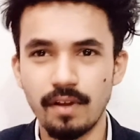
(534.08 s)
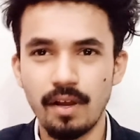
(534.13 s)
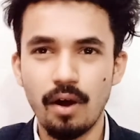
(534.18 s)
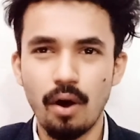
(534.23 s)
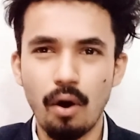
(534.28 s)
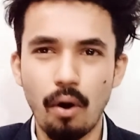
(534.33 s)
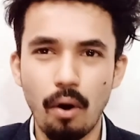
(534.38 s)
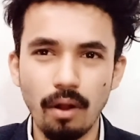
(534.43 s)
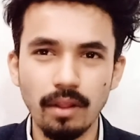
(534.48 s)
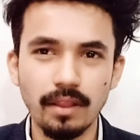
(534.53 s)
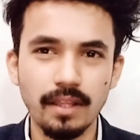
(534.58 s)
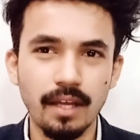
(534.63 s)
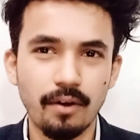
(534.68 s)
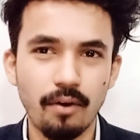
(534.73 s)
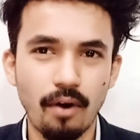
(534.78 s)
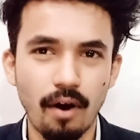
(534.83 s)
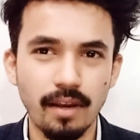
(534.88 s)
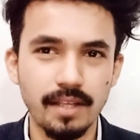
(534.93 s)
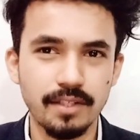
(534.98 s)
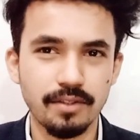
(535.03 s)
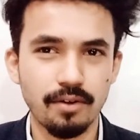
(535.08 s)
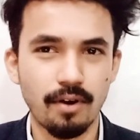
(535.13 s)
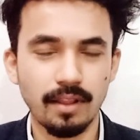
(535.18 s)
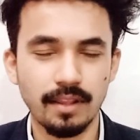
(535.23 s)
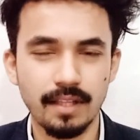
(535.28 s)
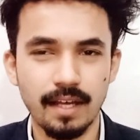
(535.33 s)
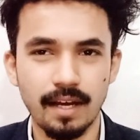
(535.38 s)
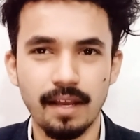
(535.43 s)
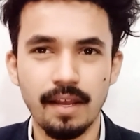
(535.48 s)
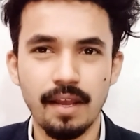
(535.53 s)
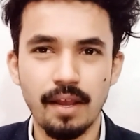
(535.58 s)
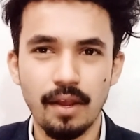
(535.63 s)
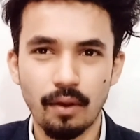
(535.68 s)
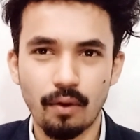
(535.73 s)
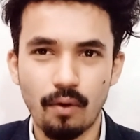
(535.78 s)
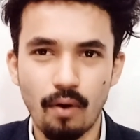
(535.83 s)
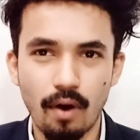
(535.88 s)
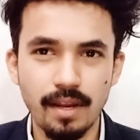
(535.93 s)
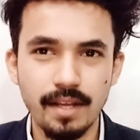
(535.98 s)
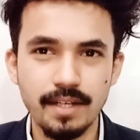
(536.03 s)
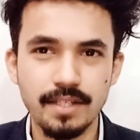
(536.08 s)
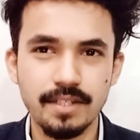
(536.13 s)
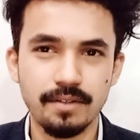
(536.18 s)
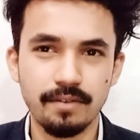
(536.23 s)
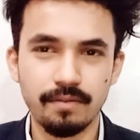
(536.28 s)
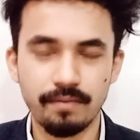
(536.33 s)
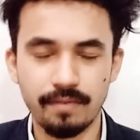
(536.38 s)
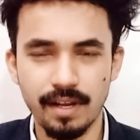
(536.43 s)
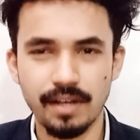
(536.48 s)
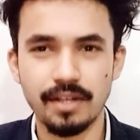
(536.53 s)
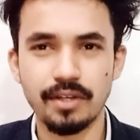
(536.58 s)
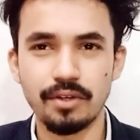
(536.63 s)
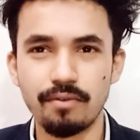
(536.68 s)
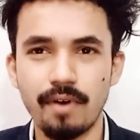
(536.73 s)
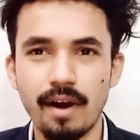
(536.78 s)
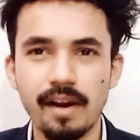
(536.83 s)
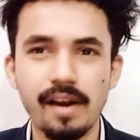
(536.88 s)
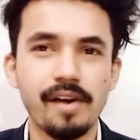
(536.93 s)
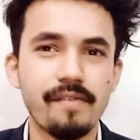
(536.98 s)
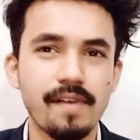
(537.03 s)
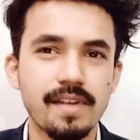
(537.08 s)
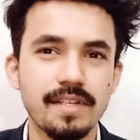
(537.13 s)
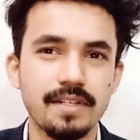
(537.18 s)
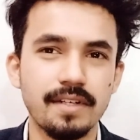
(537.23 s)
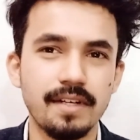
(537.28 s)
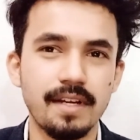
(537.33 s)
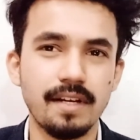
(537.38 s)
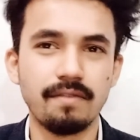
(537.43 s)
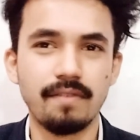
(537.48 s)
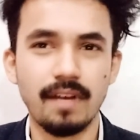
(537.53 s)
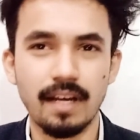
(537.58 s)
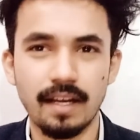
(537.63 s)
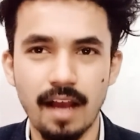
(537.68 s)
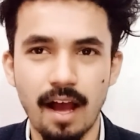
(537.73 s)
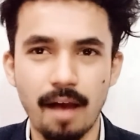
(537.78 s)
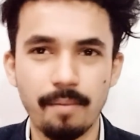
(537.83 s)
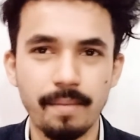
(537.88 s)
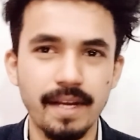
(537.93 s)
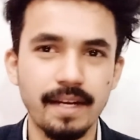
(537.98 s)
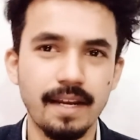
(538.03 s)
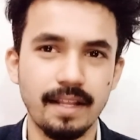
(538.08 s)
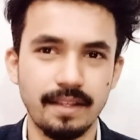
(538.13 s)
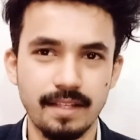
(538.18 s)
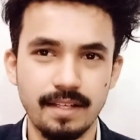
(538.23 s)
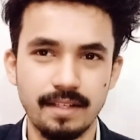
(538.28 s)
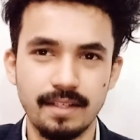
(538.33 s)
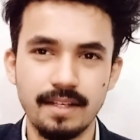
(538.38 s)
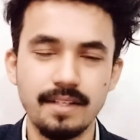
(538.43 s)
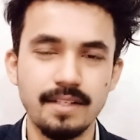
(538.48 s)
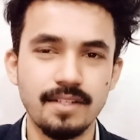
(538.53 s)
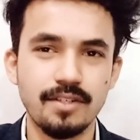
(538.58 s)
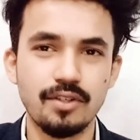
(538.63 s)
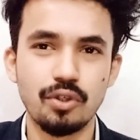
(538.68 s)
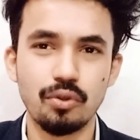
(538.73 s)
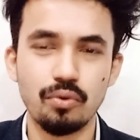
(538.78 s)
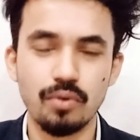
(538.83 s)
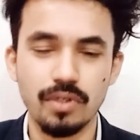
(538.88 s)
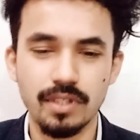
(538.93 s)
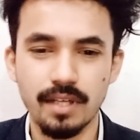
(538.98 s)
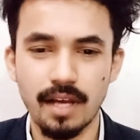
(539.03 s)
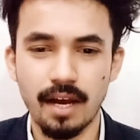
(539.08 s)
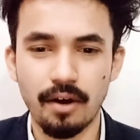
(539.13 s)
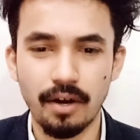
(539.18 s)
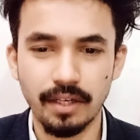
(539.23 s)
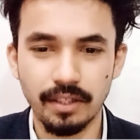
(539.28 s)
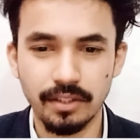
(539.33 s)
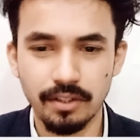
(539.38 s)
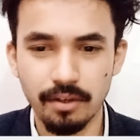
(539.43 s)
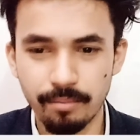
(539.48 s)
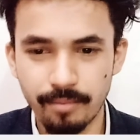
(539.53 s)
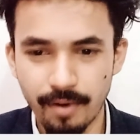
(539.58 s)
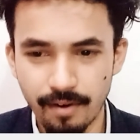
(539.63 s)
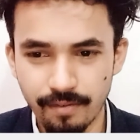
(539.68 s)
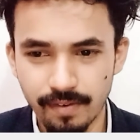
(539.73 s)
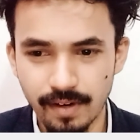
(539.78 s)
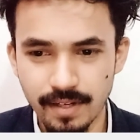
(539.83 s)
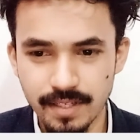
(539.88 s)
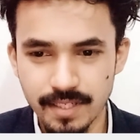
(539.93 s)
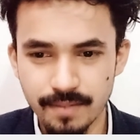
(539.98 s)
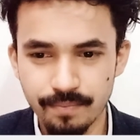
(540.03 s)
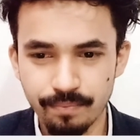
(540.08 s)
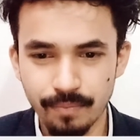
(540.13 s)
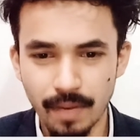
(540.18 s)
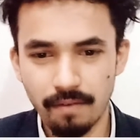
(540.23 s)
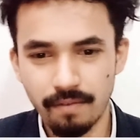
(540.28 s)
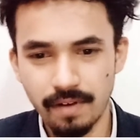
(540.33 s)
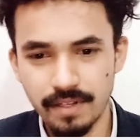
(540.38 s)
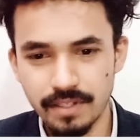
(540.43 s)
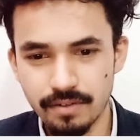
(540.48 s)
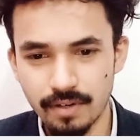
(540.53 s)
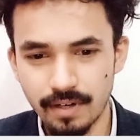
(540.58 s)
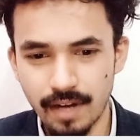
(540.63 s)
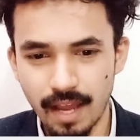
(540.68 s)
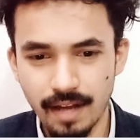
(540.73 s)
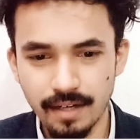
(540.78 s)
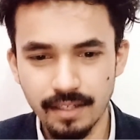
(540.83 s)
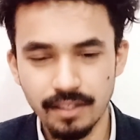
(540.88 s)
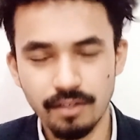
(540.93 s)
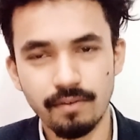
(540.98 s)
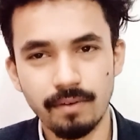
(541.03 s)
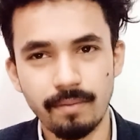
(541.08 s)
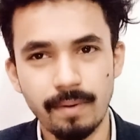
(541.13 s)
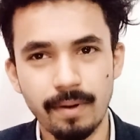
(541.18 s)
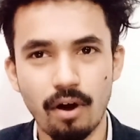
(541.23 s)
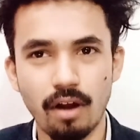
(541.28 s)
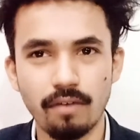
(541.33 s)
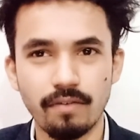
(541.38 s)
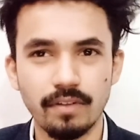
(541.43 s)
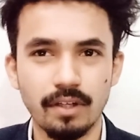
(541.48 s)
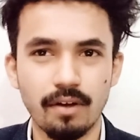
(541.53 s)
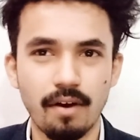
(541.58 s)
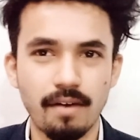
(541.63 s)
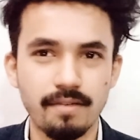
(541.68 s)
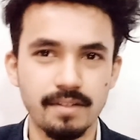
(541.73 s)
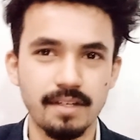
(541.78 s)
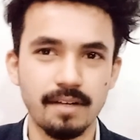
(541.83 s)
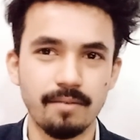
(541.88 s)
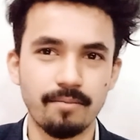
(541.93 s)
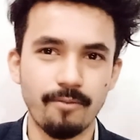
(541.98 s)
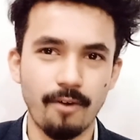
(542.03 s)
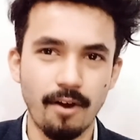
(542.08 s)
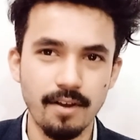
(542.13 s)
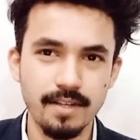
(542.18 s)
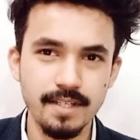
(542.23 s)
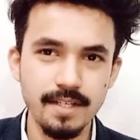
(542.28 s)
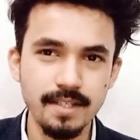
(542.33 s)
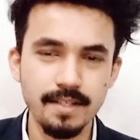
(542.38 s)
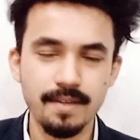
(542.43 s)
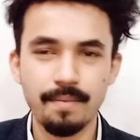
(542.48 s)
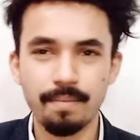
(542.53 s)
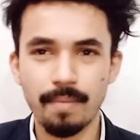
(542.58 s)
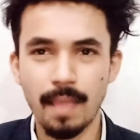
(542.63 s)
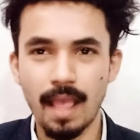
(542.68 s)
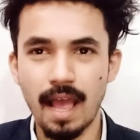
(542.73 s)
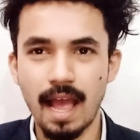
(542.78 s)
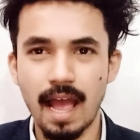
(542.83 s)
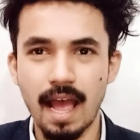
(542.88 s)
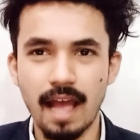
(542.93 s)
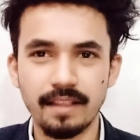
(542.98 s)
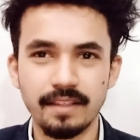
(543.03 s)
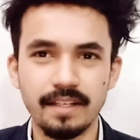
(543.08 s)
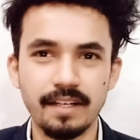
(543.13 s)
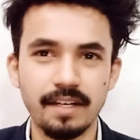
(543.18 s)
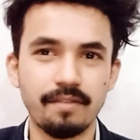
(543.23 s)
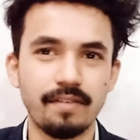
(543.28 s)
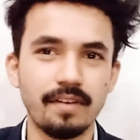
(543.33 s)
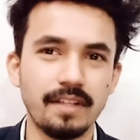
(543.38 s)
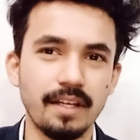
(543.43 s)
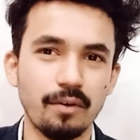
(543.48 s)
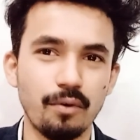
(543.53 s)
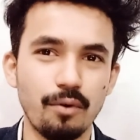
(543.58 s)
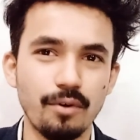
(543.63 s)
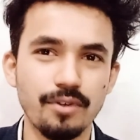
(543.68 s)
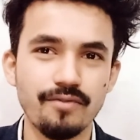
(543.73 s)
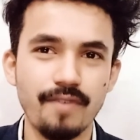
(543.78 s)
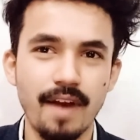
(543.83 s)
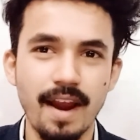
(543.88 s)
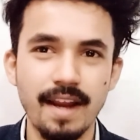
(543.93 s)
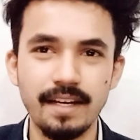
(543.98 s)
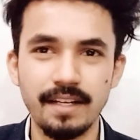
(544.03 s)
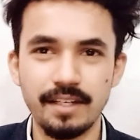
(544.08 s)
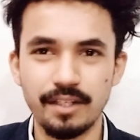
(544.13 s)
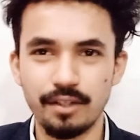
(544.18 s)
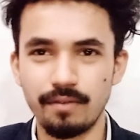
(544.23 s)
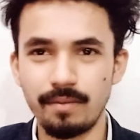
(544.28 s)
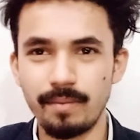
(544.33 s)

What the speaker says: all the college where you are interested in will come in and then just choose according to your preference. Once you're done, you will be called for the counseling process, and then everything goes right, you will be